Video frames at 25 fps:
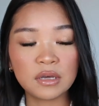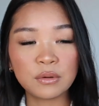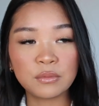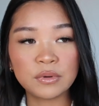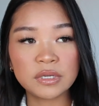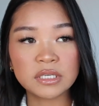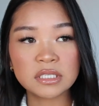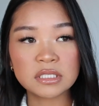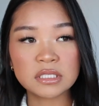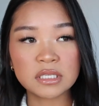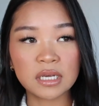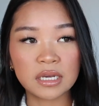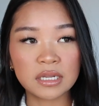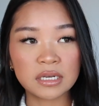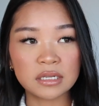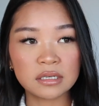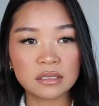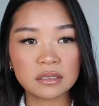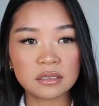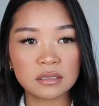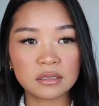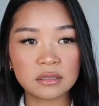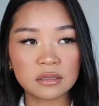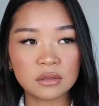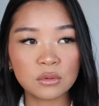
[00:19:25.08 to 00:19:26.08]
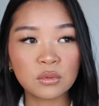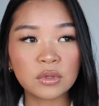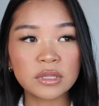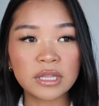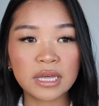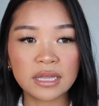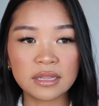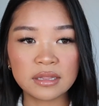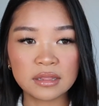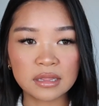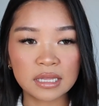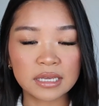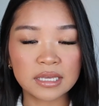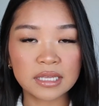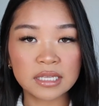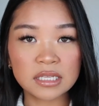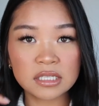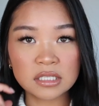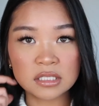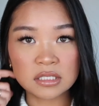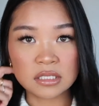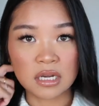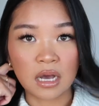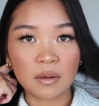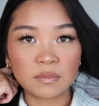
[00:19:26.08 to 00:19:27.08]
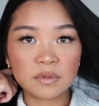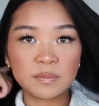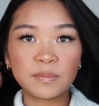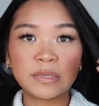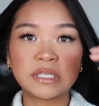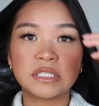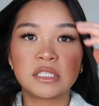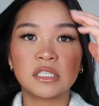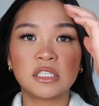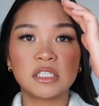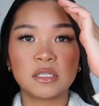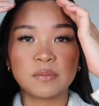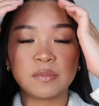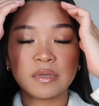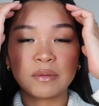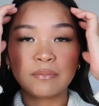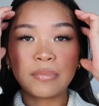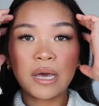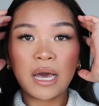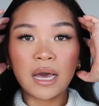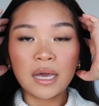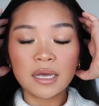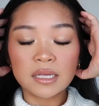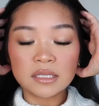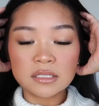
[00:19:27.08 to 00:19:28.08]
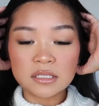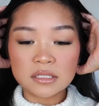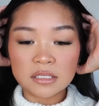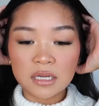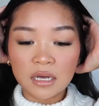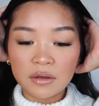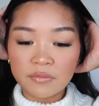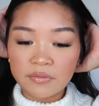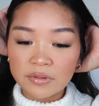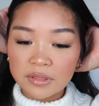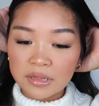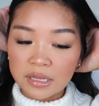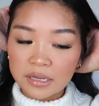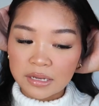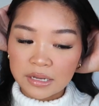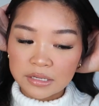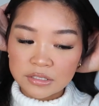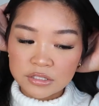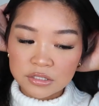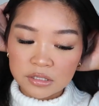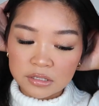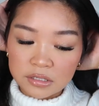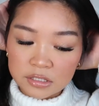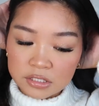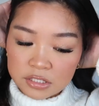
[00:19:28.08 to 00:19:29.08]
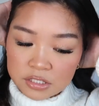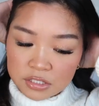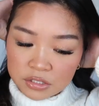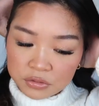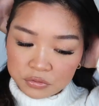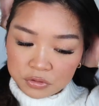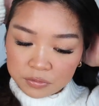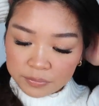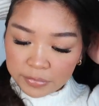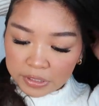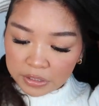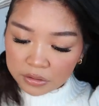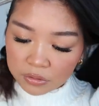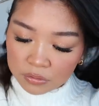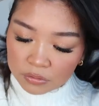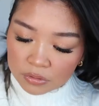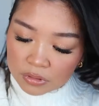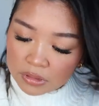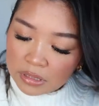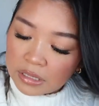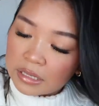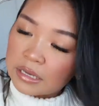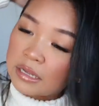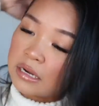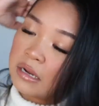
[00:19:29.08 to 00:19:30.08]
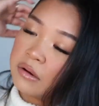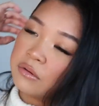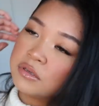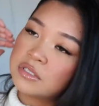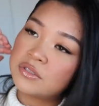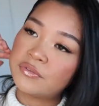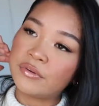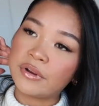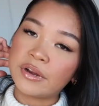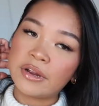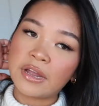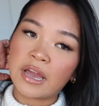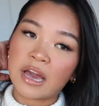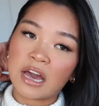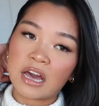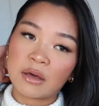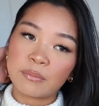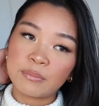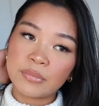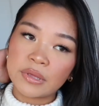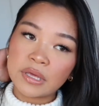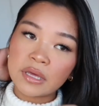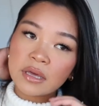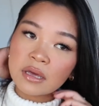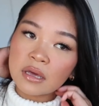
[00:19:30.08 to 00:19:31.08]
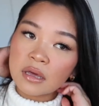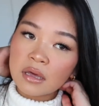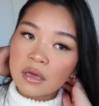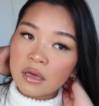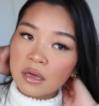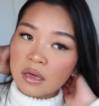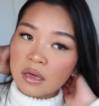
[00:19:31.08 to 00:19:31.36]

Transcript: we decided, well, that like he stopped messaging me back and stuff, and like I started just doing my own thing, and I was very happy.